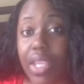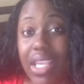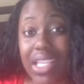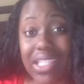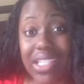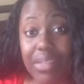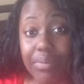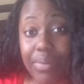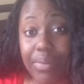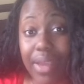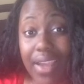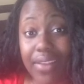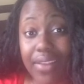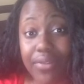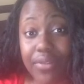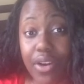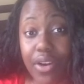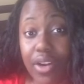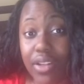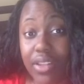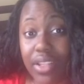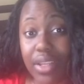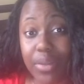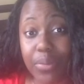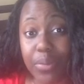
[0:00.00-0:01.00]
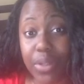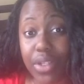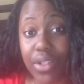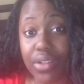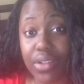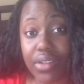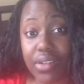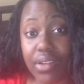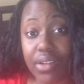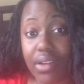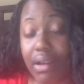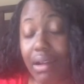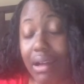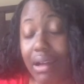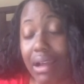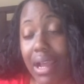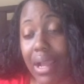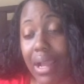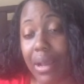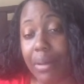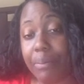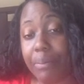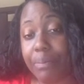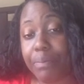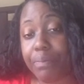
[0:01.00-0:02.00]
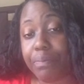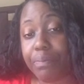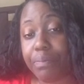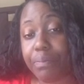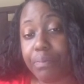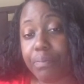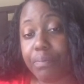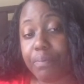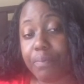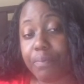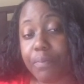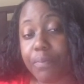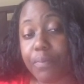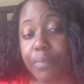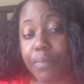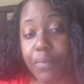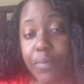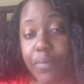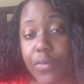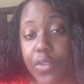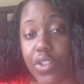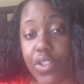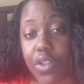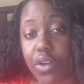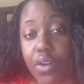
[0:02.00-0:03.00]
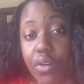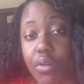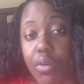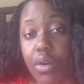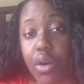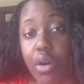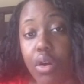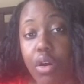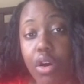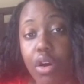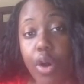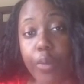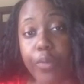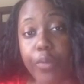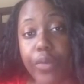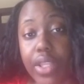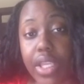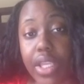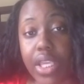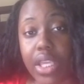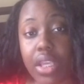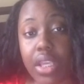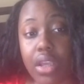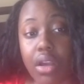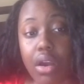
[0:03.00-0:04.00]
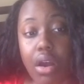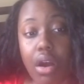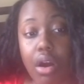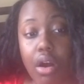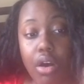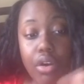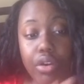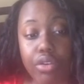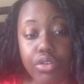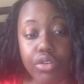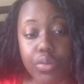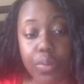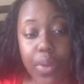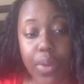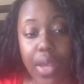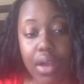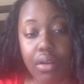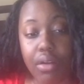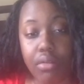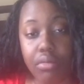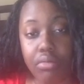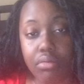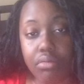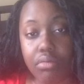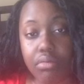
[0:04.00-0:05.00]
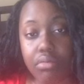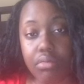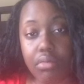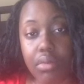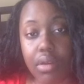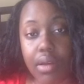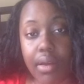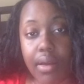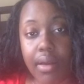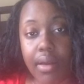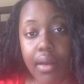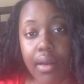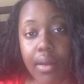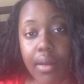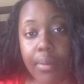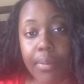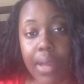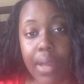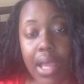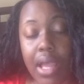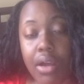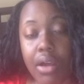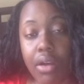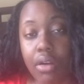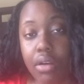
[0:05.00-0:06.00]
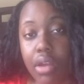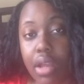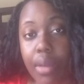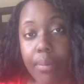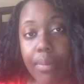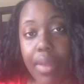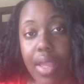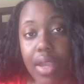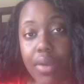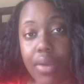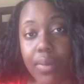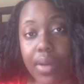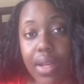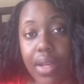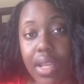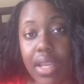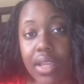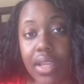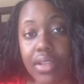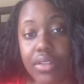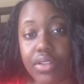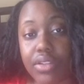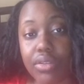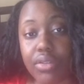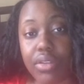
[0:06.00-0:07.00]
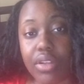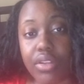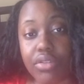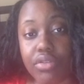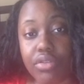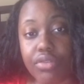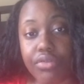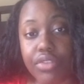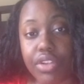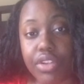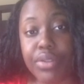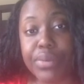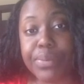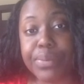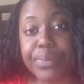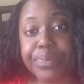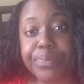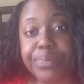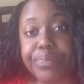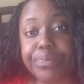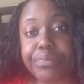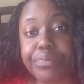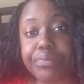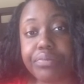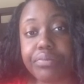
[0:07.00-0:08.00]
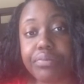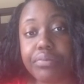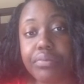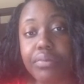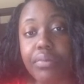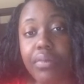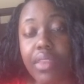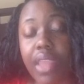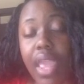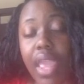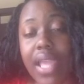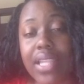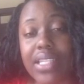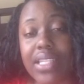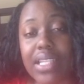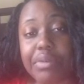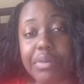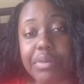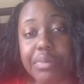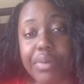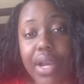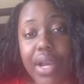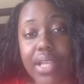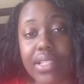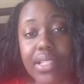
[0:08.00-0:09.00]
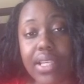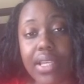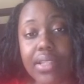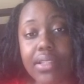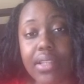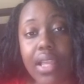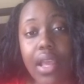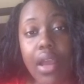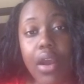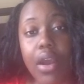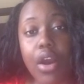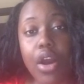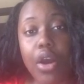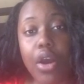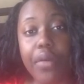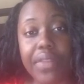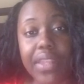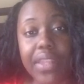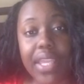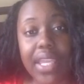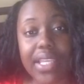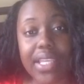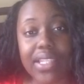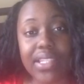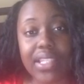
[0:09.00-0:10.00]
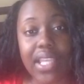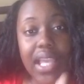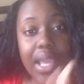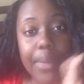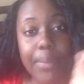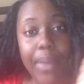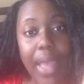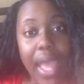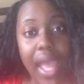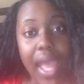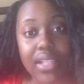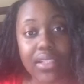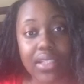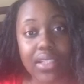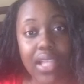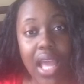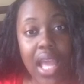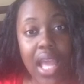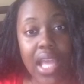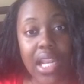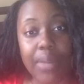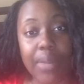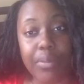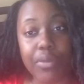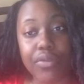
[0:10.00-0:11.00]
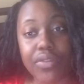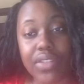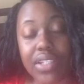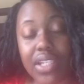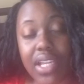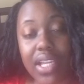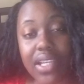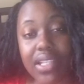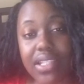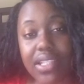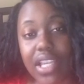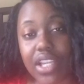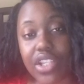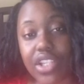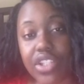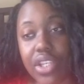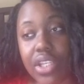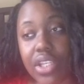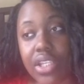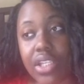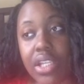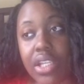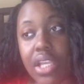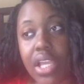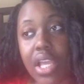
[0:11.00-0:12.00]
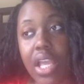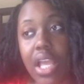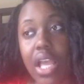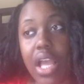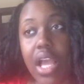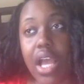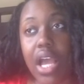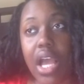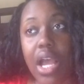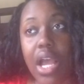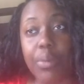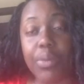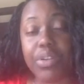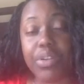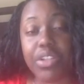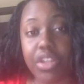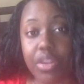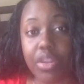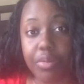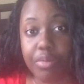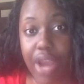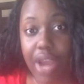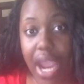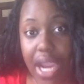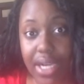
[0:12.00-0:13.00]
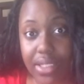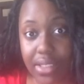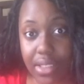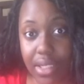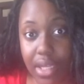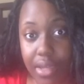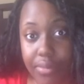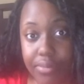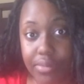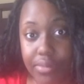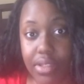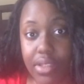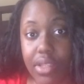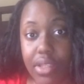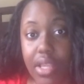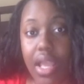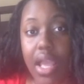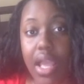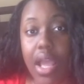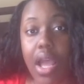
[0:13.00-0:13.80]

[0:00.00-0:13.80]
isn't bad for online work. So hopefully all goes well. I'll come back when I do the interview and demo process. Hopefully I can say I passed that and I move to the next section, which are the practicums.